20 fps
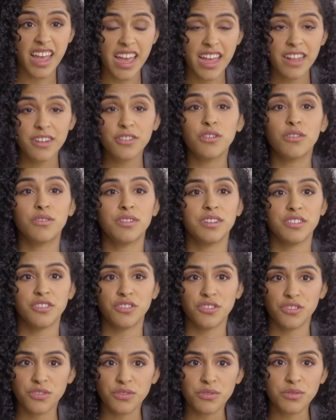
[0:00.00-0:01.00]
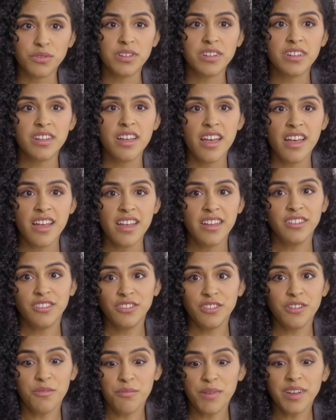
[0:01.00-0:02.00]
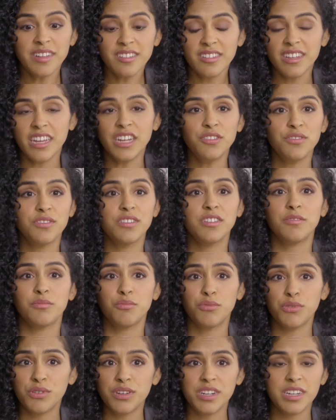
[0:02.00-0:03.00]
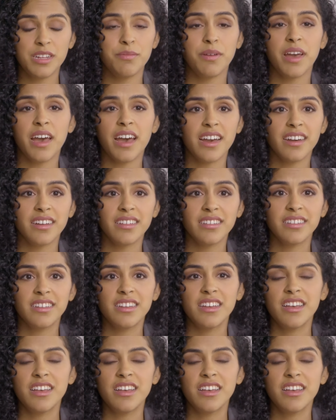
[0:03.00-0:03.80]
and going to school. So my schedule is pretty packed.